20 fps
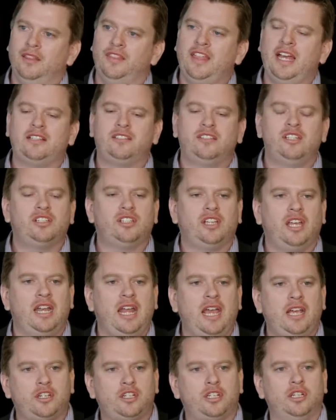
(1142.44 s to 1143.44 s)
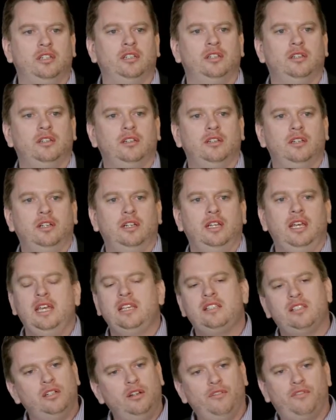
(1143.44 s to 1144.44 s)
that disconnection
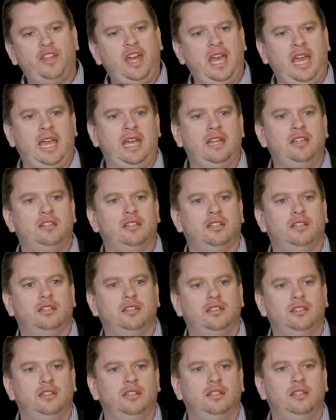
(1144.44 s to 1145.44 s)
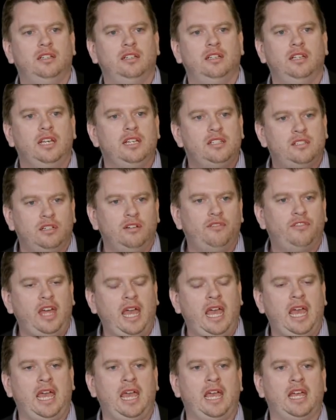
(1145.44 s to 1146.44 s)
isn't of the head, isn't of the
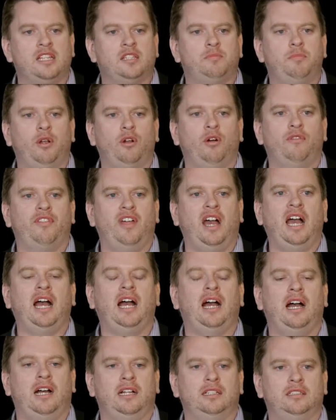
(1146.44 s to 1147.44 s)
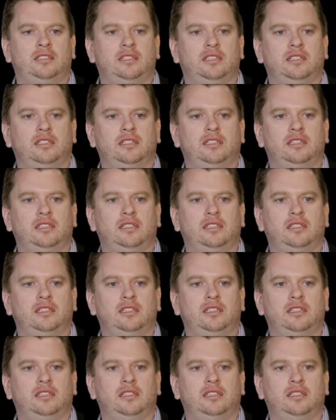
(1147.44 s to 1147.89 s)
hands, but of the heart.